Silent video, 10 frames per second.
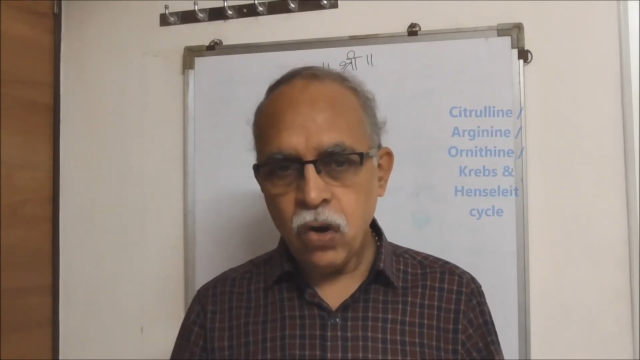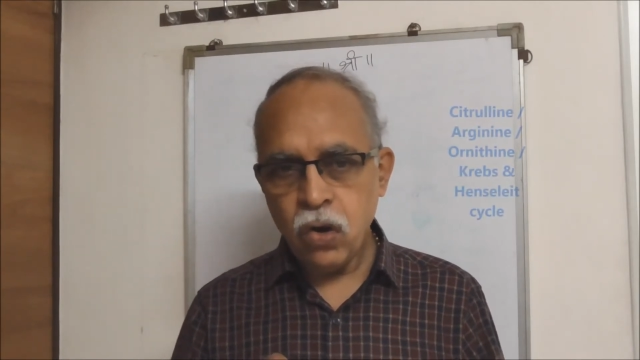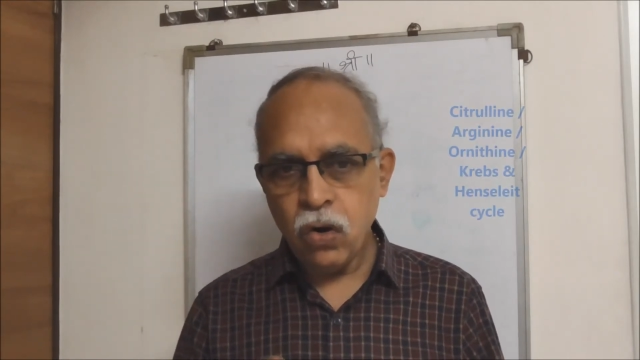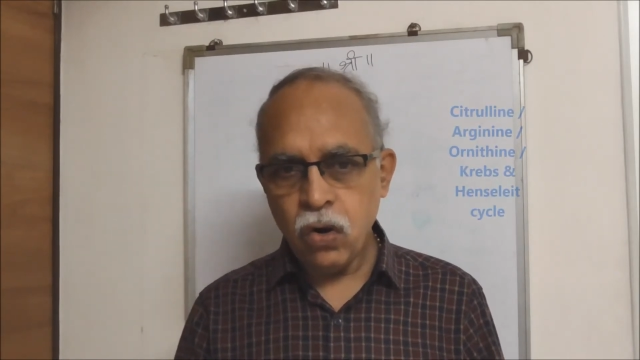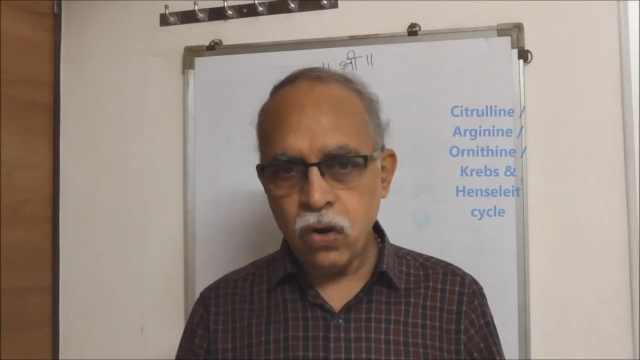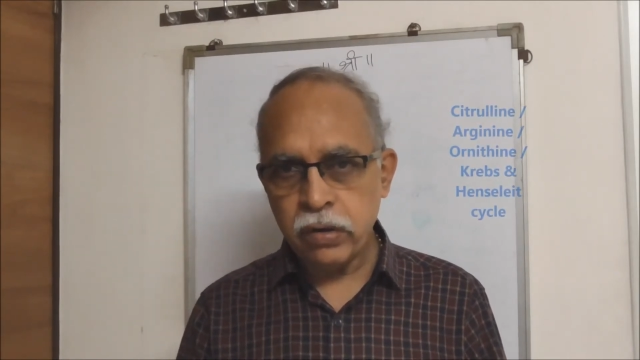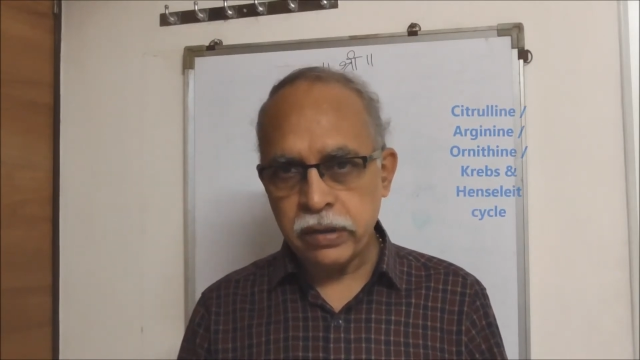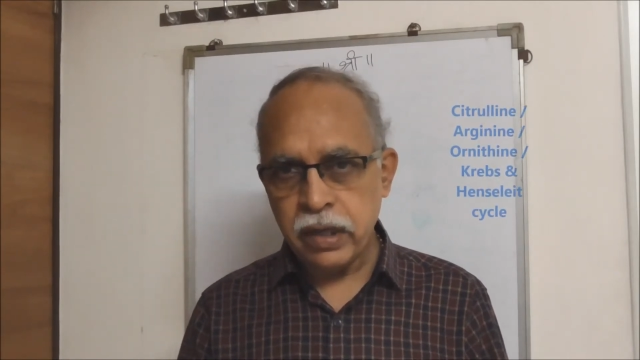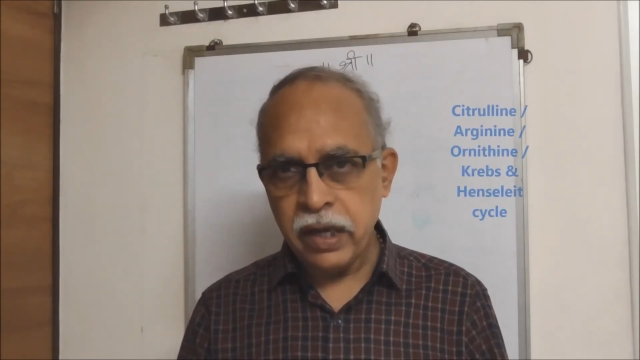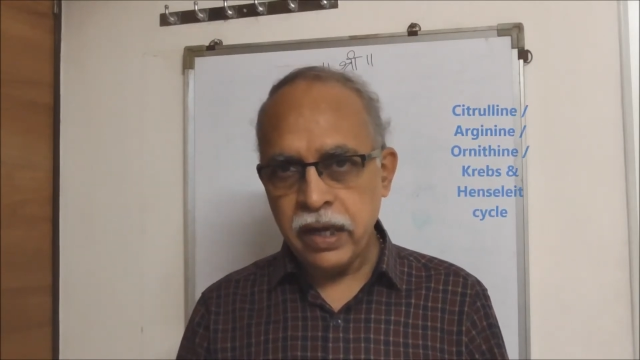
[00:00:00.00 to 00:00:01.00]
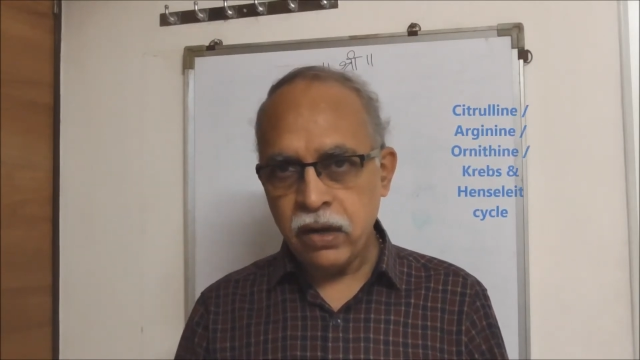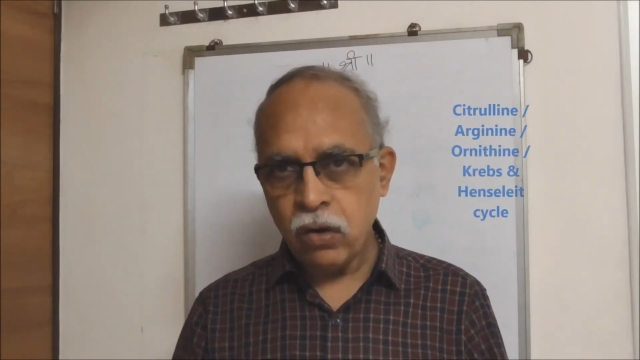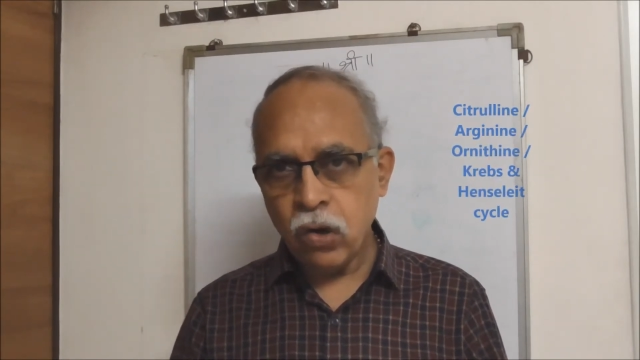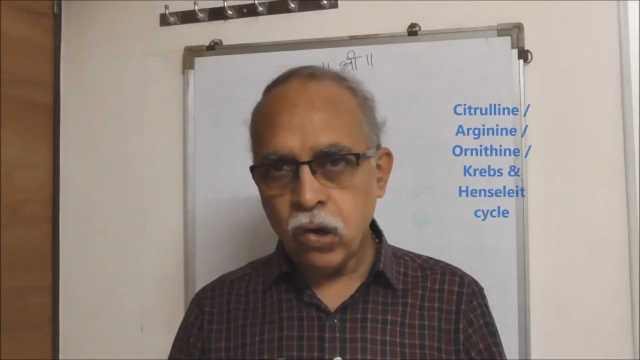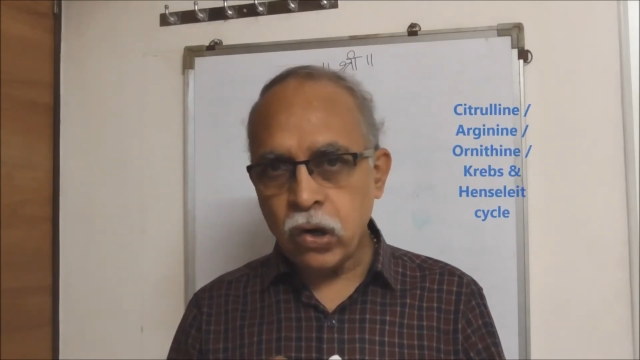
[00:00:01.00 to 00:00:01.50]
or an
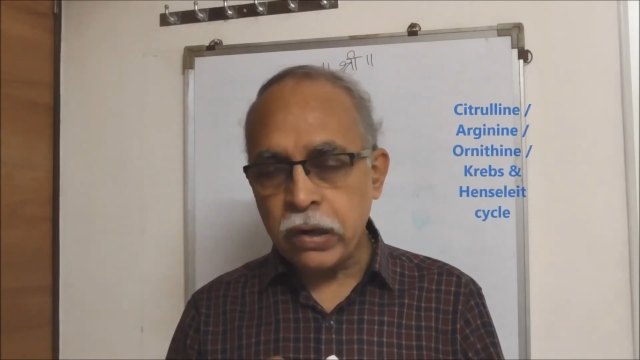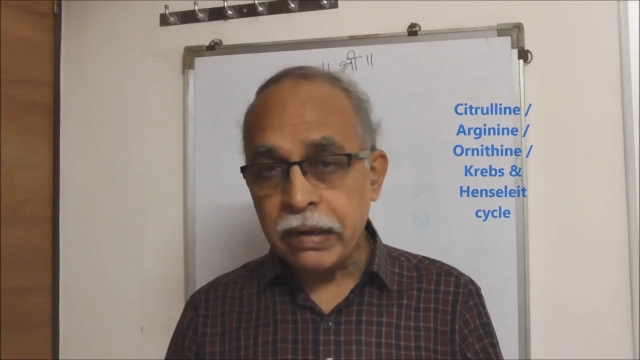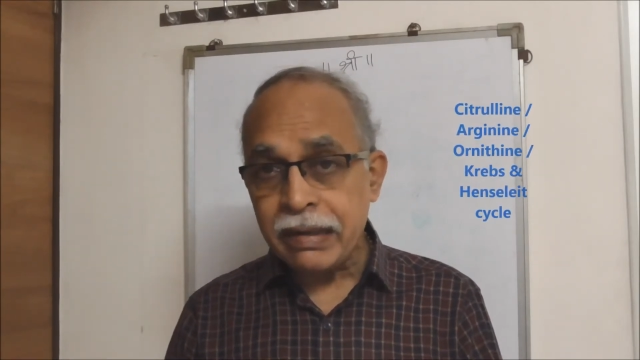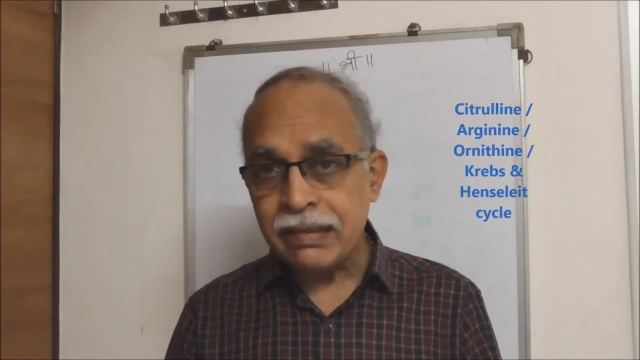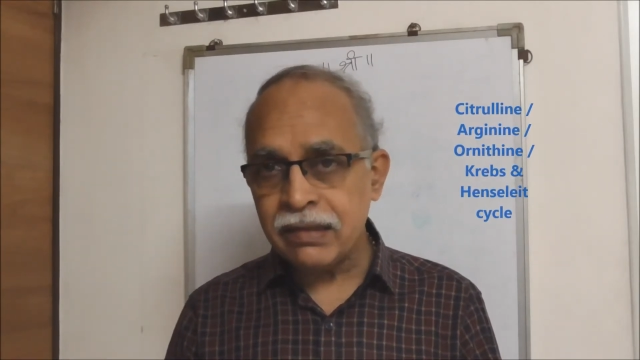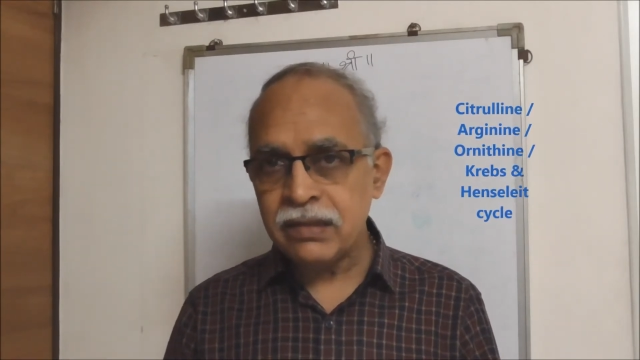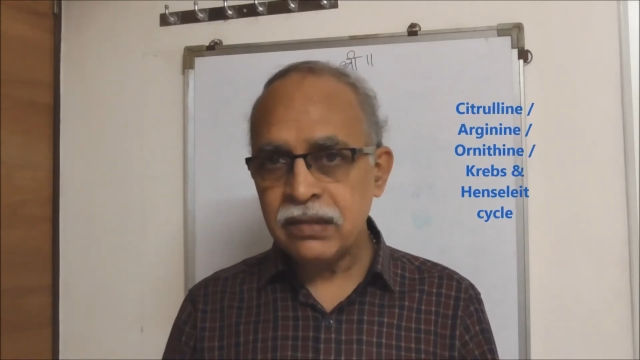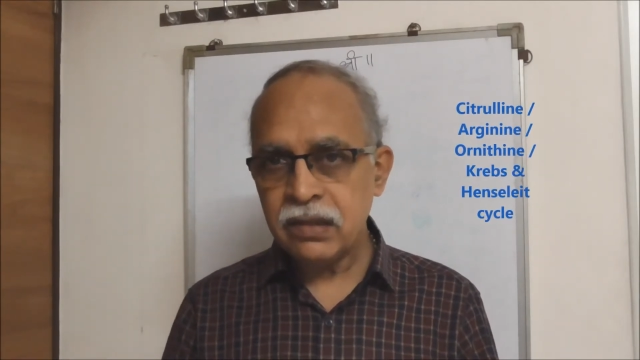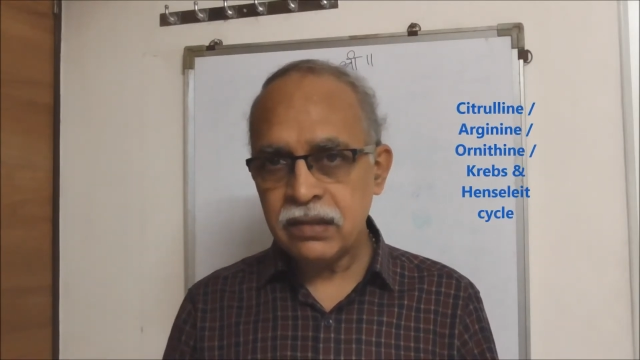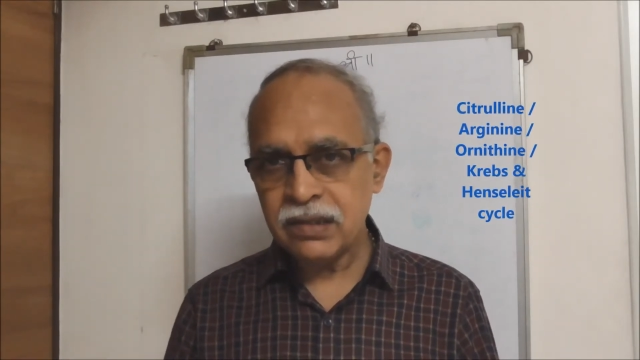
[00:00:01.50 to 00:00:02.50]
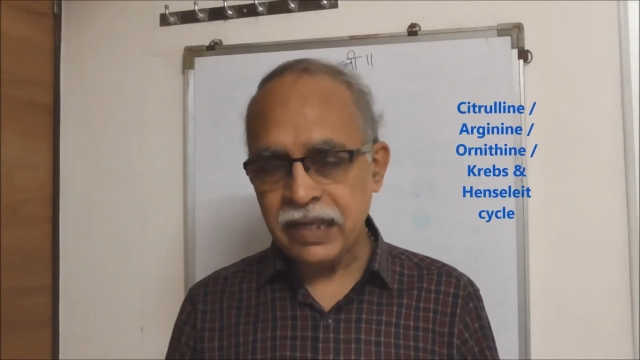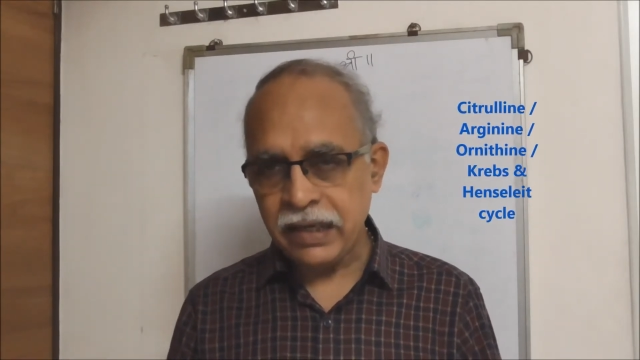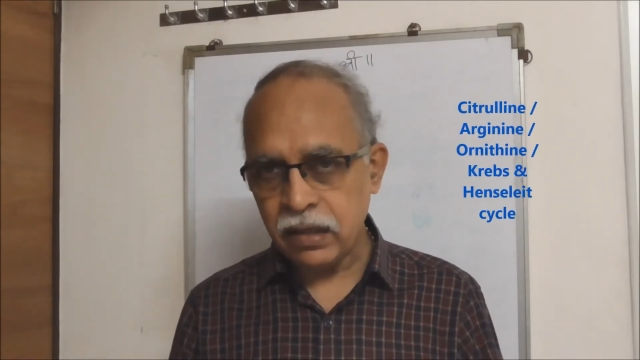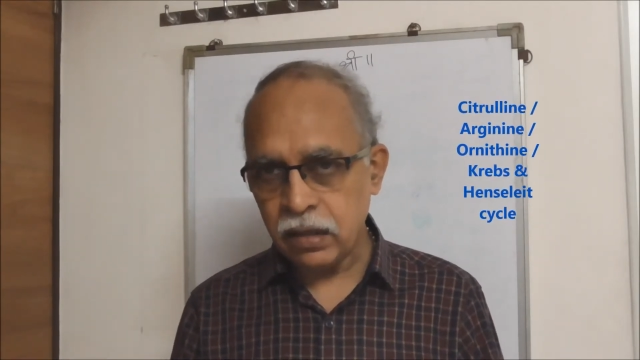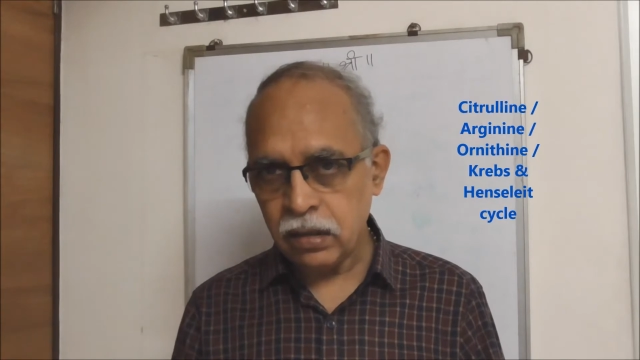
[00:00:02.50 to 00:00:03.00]
ornithine
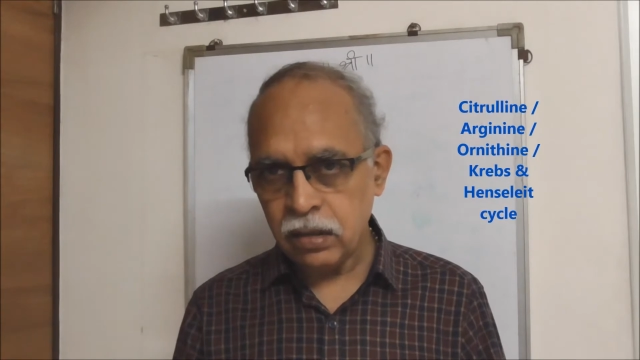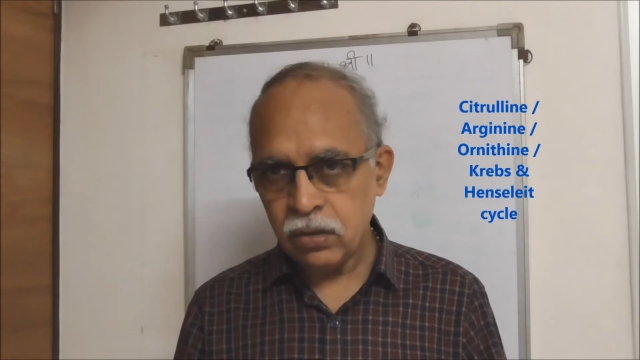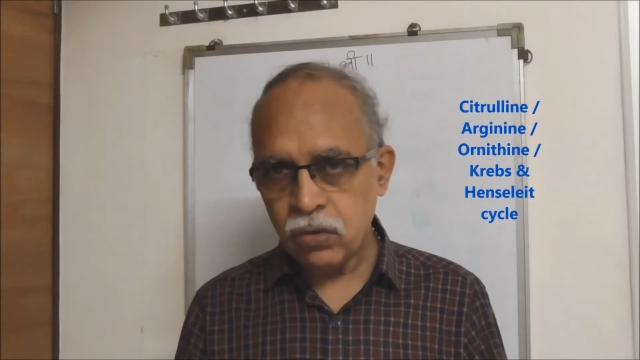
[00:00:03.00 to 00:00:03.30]
cycle,